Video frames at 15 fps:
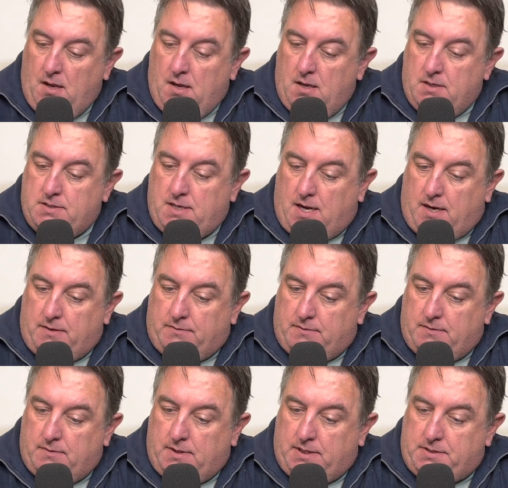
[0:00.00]
So
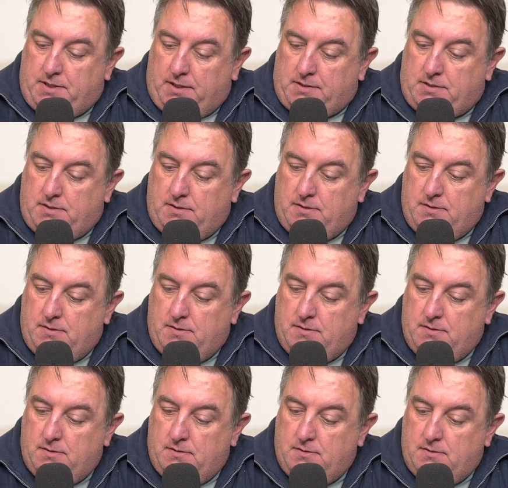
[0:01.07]
that's it
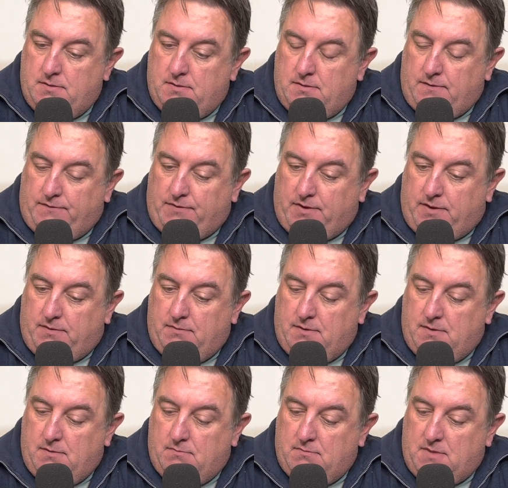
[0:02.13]
for
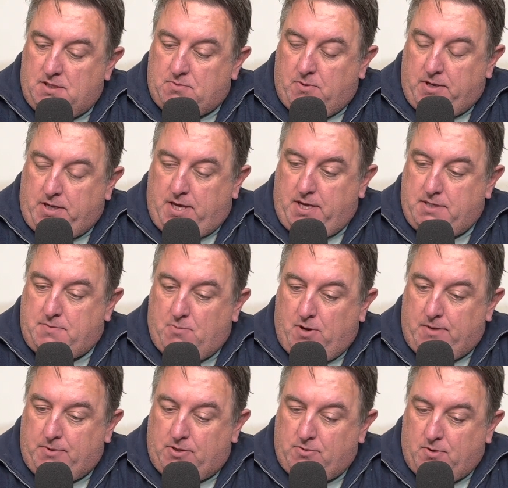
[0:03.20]
this weekend's
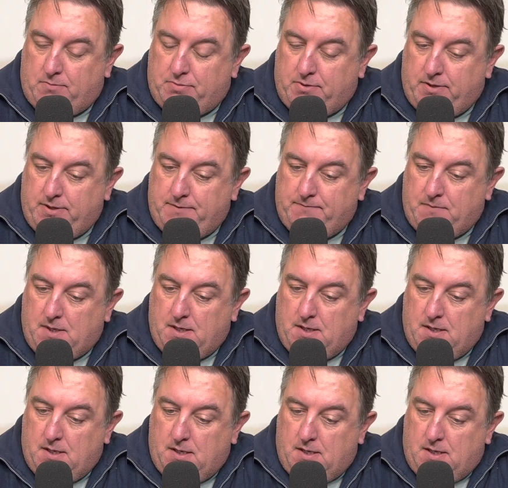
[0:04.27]
Miami Grand Prix.
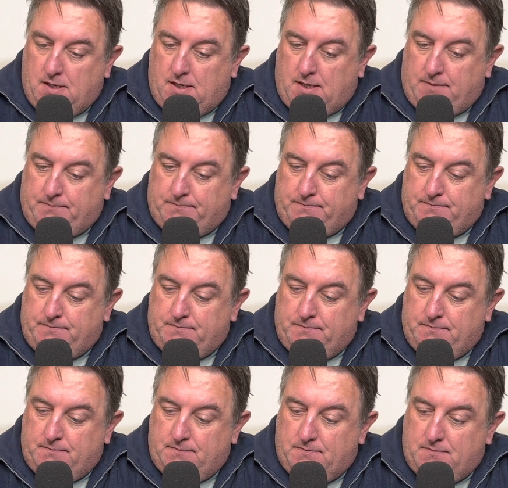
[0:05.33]

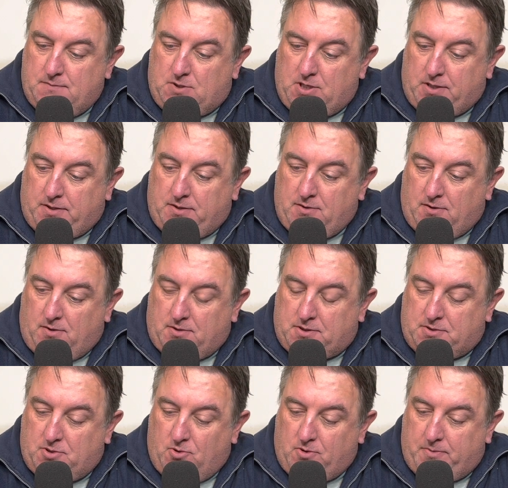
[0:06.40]
Certainly not a lot
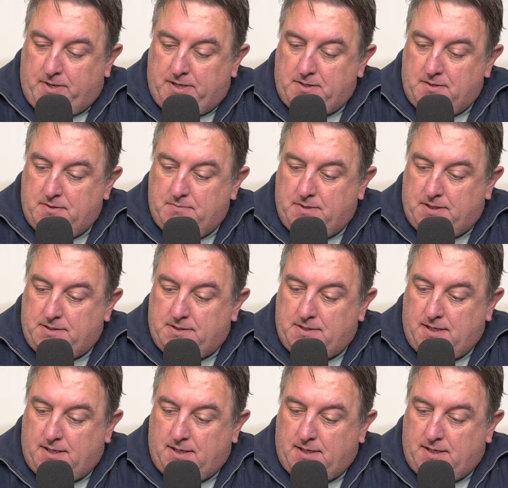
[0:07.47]
to talk about, but